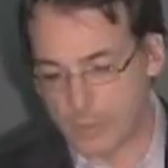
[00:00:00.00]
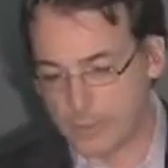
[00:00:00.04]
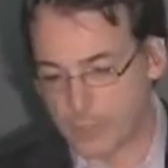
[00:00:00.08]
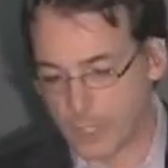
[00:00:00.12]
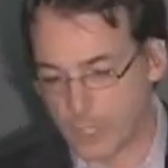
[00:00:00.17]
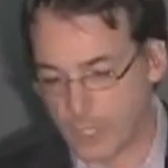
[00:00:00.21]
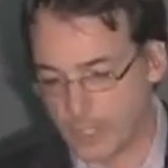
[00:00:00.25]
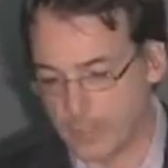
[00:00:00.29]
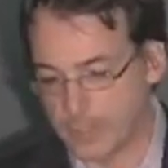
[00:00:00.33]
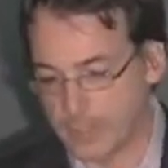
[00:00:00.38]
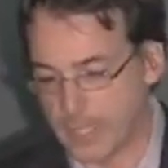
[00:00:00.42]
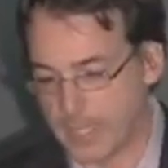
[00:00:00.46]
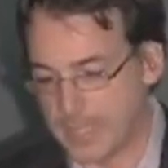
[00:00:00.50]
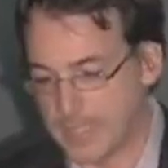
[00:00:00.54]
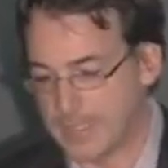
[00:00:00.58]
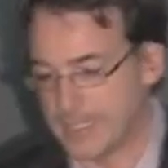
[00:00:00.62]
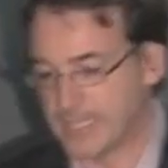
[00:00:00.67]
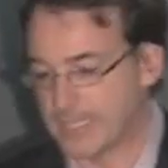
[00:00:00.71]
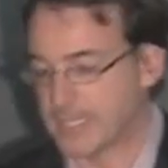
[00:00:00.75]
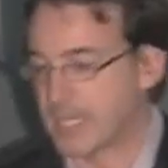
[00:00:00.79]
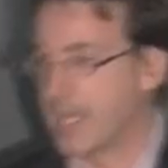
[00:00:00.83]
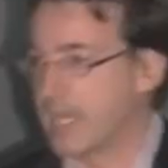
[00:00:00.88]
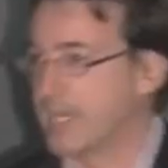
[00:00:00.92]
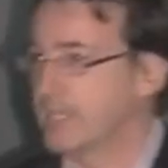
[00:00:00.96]
Our
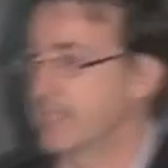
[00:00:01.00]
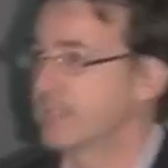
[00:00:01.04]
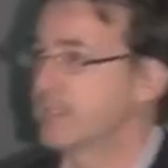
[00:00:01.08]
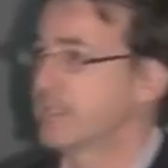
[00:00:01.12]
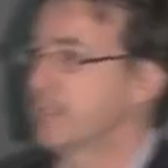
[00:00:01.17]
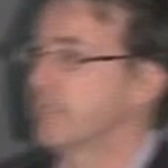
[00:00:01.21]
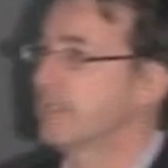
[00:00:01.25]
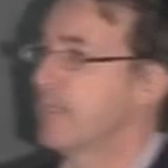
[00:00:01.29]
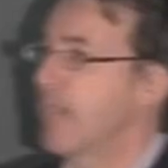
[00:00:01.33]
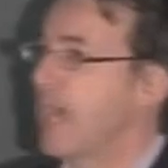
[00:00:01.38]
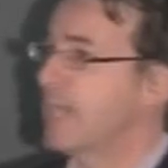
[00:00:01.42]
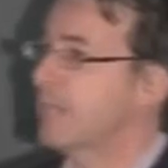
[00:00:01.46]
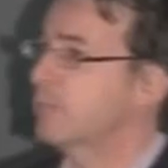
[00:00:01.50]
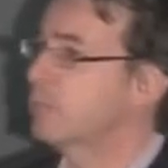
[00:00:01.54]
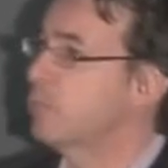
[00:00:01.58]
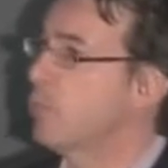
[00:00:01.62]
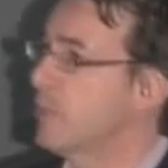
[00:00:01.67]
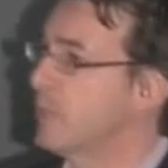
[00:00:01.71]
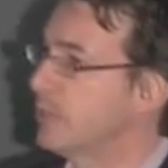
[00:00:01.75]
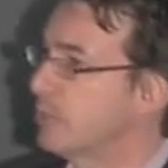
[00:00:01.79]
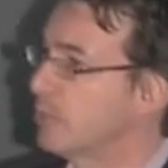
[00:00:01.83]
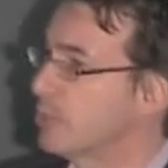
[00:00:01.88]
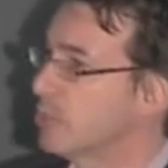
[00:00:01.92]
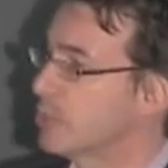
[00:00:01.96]
students went on and
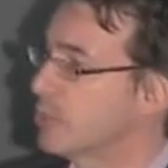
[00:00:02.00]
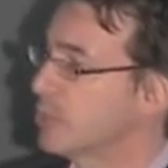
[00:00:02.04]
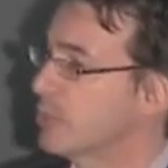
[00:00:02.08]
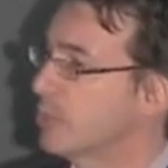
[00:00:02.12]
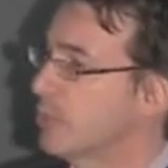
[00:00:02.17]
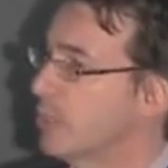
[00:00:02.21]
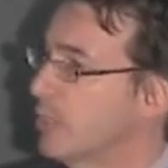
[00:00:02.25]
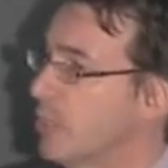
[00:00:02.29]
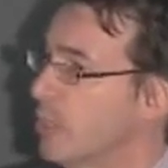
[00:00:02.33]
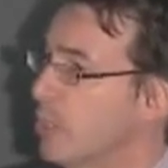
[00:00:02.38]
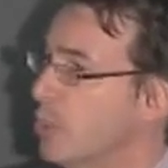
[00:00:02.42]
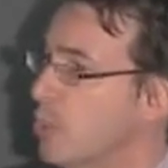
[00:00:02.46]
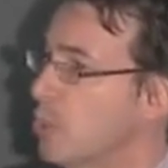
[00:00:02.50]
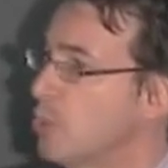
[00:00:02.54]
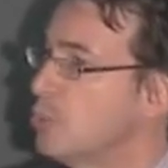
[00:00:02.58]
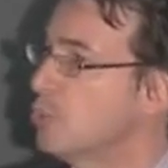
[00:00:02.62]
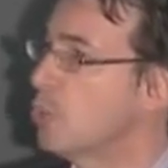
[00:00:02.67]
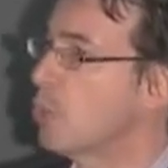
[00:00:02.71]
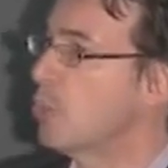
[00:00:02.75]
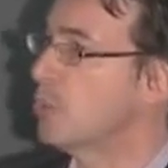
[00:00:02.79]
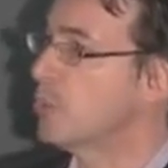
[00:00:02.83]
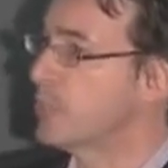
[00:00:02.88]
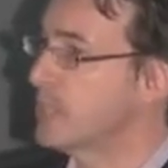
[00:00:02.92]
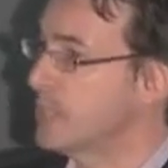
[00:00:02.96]
decided
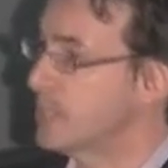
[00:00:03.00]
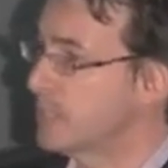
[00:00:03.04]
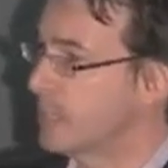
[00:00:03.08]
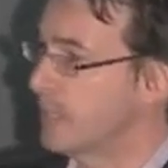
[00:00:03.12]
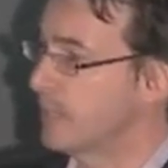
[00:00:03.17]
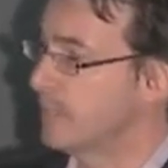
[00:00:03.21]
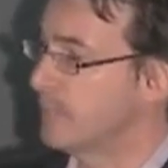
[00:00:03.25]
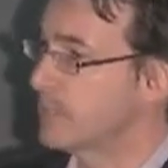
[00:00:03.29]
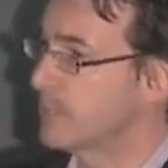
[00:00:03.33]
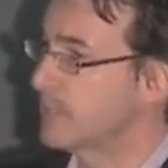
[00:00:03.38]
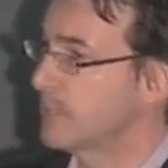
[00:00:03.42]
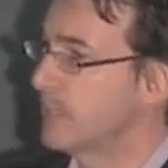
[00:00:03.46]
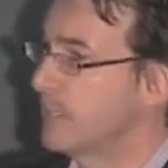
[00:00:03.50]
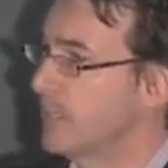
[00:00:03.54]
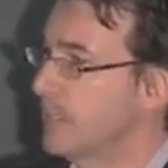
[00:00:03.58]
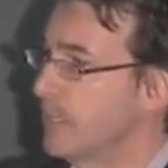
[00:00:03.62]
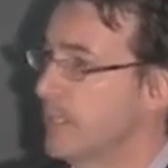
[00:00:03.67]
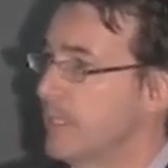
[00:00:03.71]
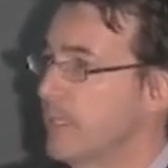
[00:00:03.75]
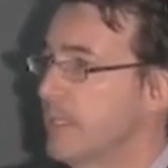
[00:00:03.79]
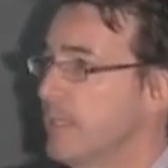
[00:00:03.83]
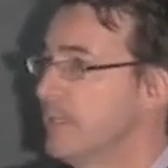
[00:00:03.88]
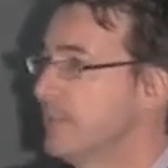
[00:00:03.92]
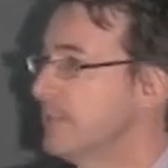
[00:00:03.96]
actuators,
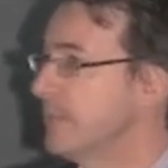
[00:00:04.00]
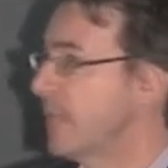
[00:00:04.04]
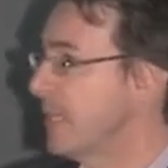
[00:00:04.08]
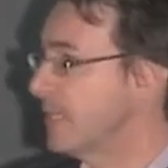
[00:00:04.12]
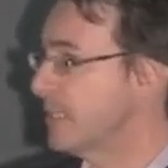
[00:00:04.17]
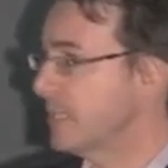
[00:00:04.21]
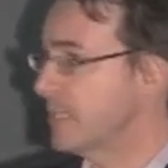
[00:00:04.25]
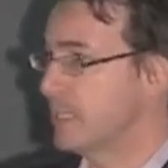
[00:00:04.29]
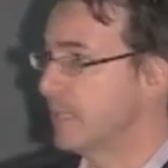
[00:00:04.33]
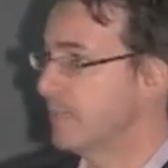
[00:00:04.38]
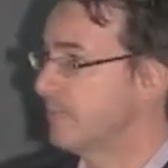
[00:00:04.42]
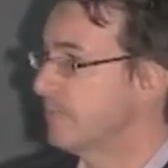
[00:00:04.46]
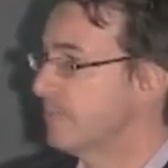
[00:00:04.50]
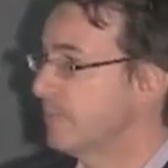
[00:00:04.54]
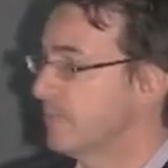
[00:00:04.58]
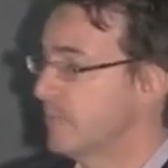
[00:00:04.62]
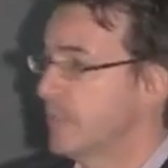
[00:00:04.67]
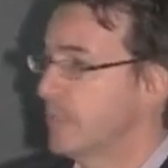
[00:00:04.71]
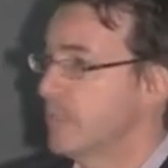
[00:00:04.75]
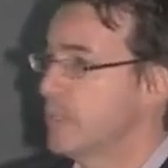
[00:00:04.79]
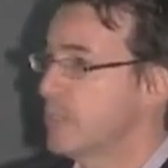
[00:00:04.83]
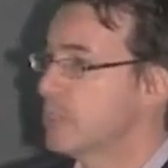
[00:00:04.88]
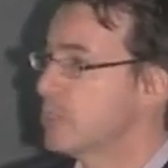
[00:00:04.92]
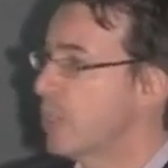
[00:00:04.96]
control systems,
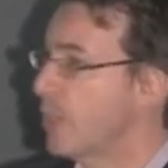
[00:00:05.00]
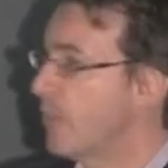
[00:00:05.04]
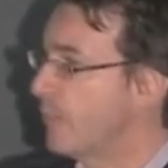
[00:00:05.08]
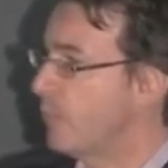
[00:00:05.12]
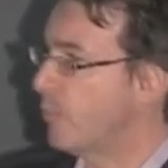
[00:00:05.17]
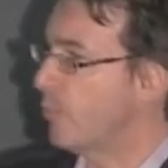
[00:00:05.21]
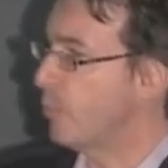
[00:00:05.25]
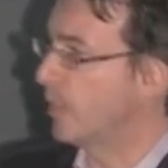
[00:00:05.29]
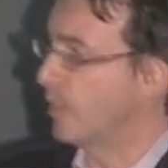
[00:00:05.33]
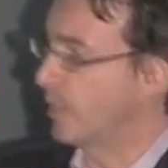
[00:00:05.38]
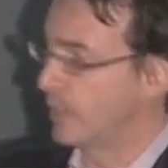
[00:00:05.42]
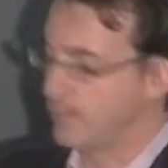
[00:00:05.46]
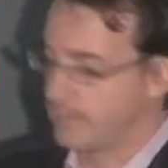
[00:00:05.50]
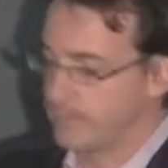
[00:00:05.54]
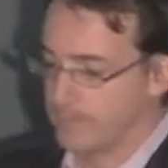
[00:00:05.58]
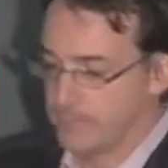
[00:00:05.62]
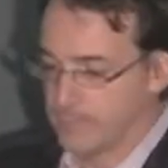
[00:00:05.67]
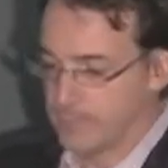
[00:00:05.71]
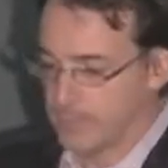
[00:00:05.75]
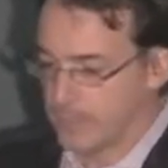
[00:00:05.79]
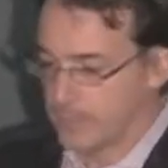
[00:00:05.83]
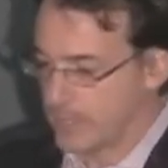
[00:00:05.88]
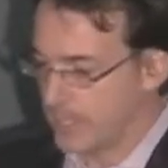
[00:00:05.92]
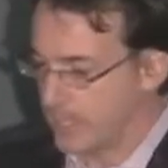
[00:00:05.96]
testing,
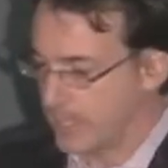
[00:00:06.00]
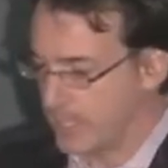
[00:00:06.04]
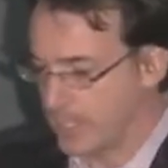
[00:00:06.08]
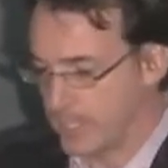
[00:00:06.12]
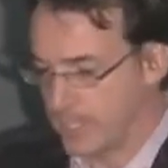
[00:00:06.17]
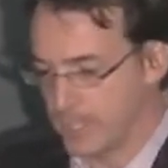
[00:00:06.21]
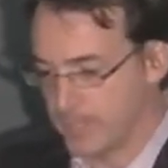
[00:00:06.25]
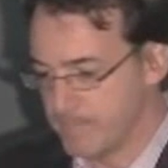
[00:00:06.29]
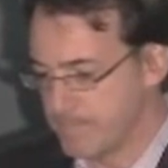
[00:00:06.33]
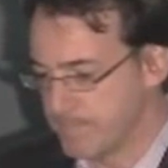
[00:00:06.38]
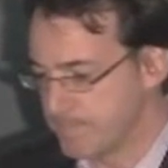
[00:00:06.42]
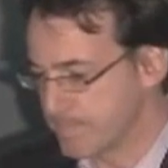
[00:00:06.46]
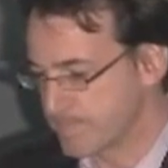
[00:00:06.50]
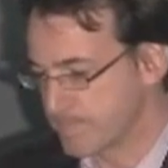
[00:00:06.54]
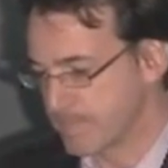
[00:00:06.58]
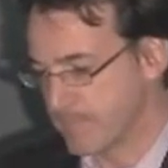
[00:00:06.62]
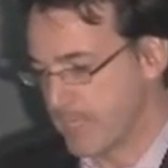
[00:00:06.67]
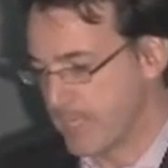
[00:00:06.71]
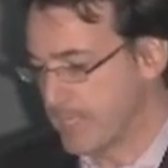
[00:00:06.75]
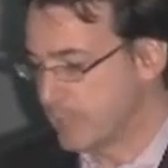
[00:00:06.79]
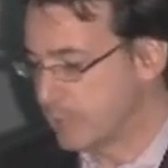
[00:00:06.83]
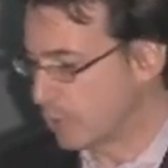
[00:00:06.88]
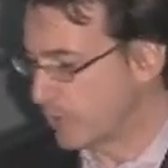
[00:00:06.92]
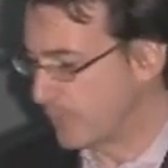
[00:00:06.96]
software,
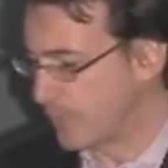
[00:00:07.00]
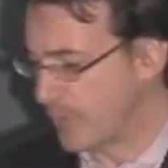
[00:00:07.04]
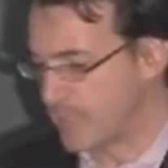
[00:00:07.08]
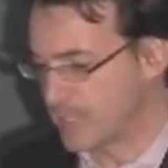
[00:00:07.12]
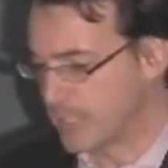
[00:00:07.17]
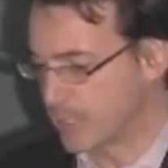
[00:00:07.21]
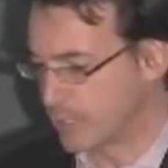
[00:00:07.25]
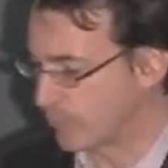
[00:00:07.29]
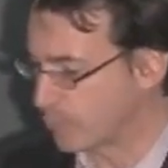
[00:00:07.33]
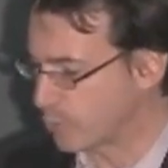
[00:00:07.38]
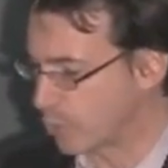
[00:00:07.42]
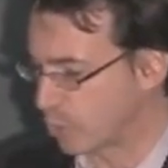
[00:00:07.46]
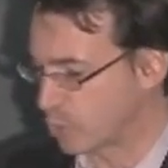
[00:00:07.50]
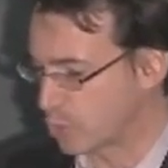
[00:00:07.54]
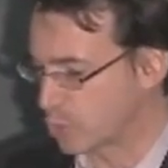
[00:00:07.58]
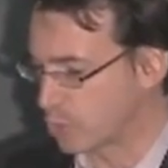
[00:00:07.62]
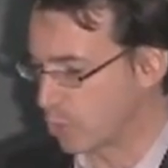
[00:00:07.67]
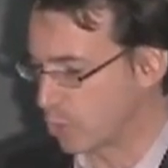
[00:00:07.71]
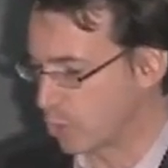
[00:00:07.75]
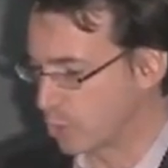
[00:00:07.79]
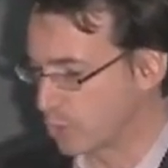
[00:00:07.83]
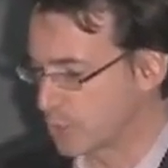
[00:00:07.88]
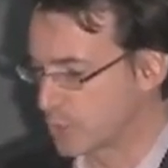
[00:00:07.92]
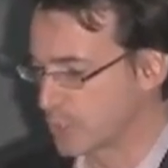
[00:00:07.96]

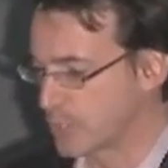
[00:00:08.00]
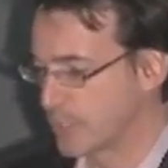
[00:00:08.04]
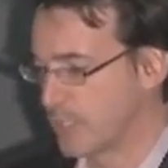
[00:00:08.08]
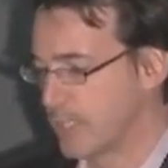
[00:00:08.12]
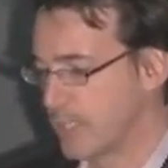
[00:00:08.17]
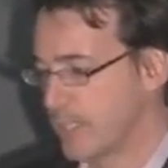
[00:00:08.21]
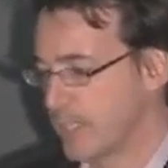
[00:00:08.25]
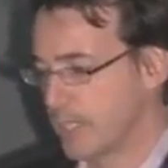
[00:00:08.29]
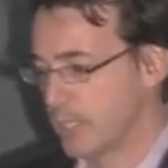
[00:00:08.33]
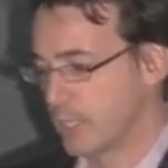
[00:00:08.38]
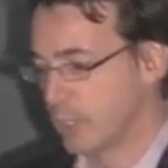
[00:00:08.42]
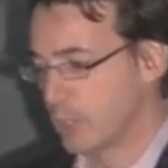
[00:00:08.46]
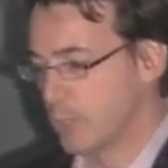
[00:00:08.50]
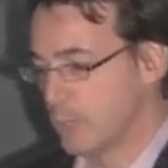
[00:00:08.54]
interfaces of all